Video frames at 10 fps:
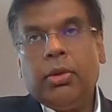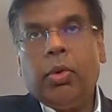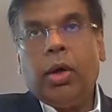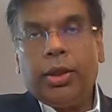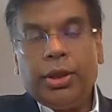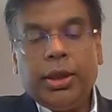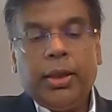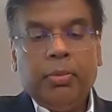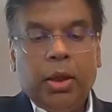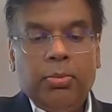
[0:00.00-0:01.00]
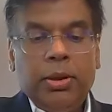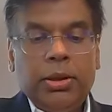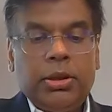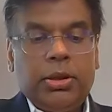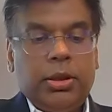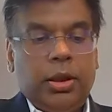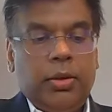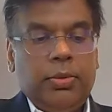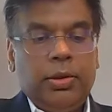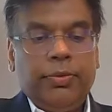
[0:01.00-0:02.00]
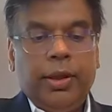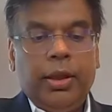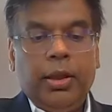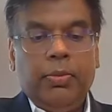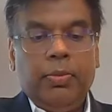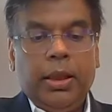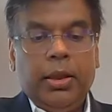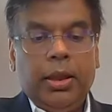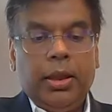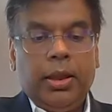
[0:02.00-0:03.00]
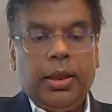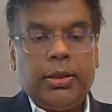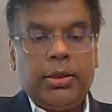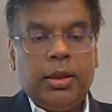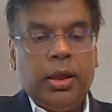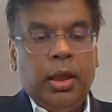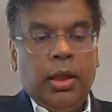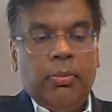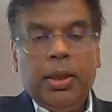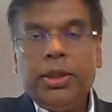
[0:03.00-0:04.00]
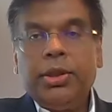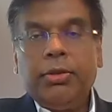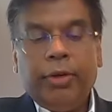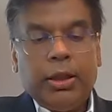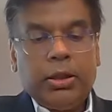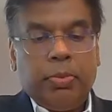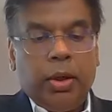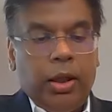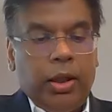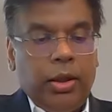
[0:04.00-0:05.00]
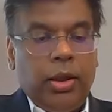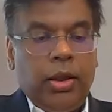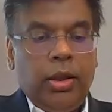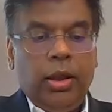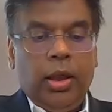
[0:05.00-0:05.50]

watershed moments in terms of India being declared as a major defense partner.